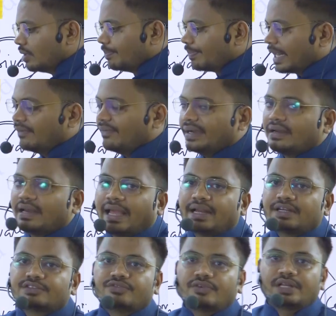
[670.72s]
private
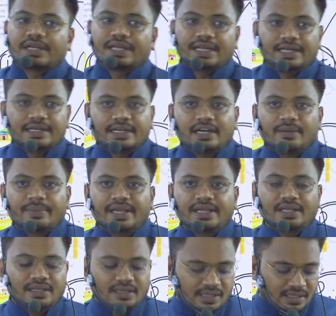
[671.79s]
lands were created
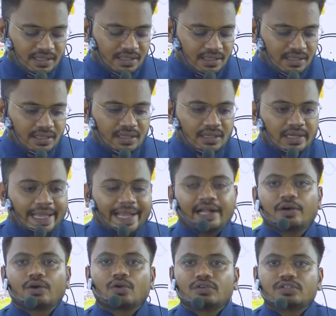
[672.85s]
by
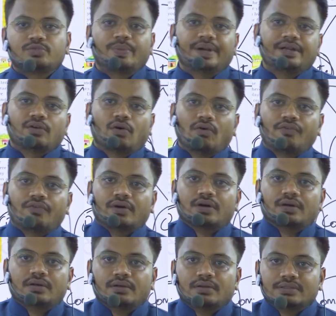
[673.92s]
encroachment of
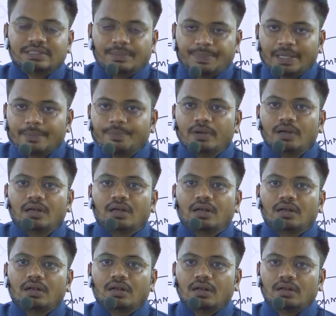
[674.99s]
the people
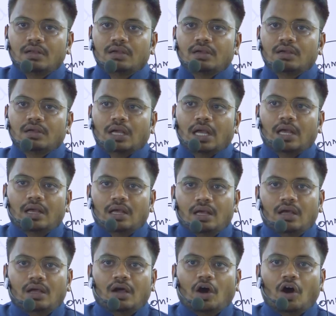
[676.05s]

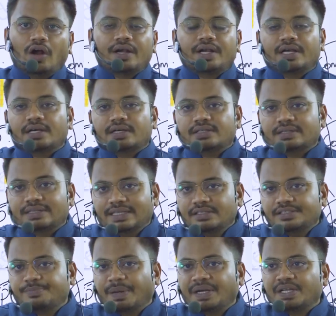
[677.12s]
on
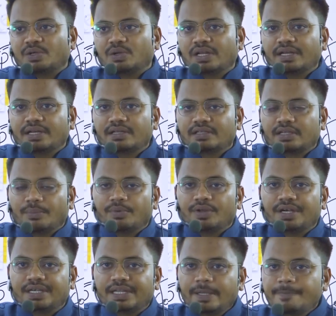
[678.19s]
this particular
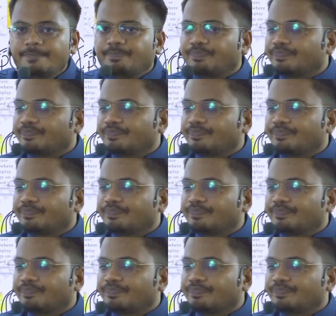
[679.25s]
community